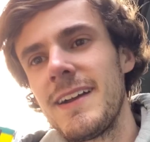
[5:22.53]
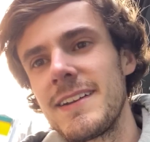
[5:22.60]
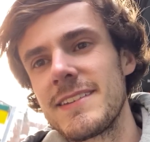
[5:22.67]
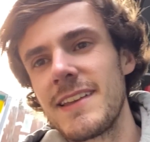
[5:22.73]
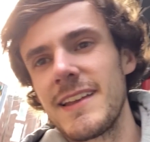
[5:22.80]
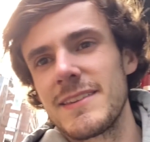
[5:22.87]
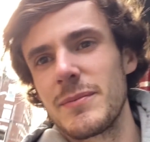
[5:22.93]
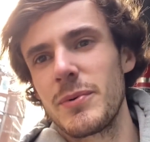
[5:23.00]
I just
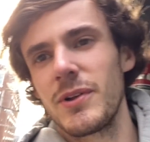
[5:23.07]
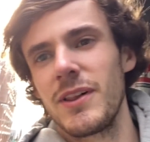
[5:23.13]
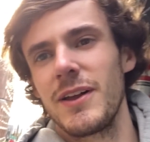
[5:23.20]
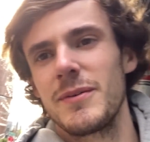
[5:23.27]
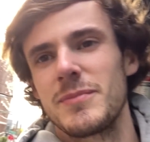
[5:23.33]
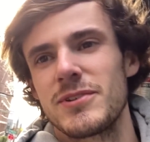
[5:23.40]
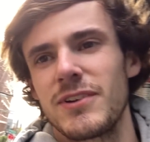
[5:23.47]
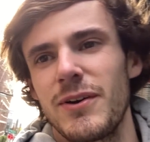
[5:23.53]
had to pull
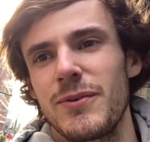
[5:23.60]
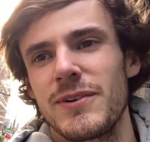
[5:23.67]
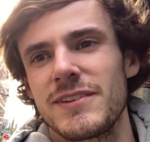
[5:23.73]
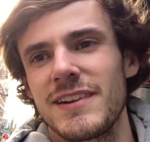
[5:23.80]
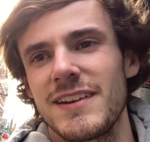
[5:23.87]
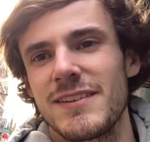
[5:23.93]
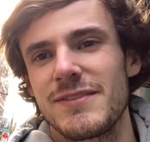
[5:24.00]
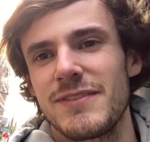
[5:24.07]
up so I
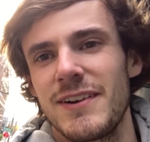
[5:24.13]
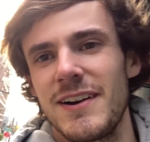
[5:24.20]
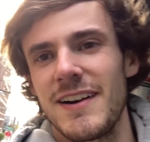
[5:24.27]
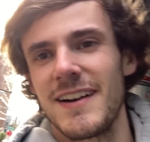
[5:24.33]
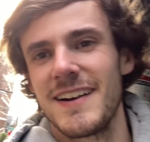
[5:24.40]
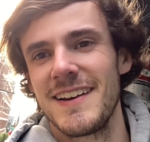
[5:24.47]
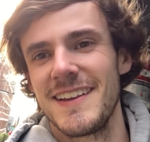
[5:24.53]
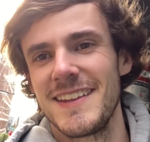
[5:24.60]
wasn't as
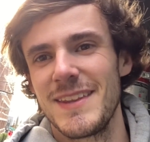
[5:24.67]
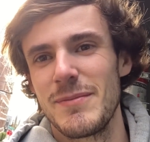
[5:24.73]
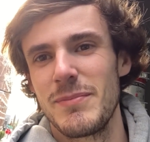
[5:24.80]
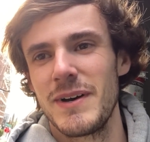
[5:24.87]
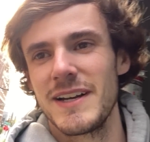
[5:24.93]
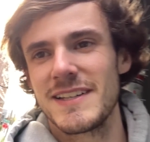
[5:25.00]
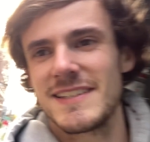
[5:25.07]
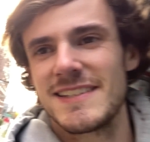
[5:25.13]
far in the
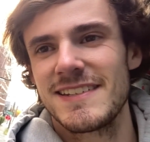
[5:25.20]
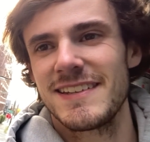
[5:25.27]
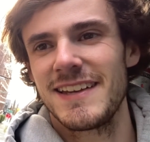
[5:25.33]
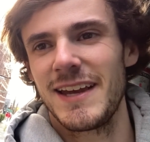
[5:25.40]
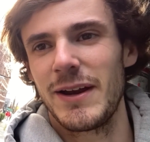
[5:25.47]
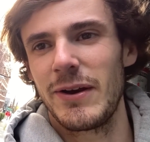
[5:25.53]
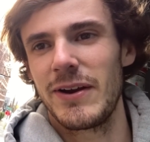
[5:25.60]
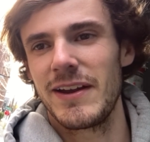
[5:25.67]
bus
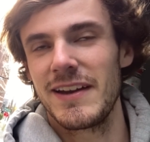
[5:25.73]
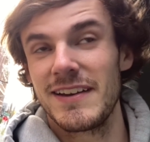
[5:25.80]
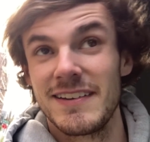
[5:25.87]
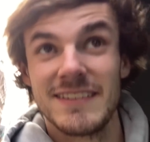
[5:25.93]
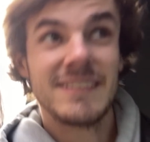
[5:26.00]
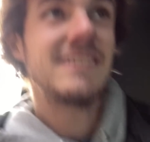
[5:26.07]
area.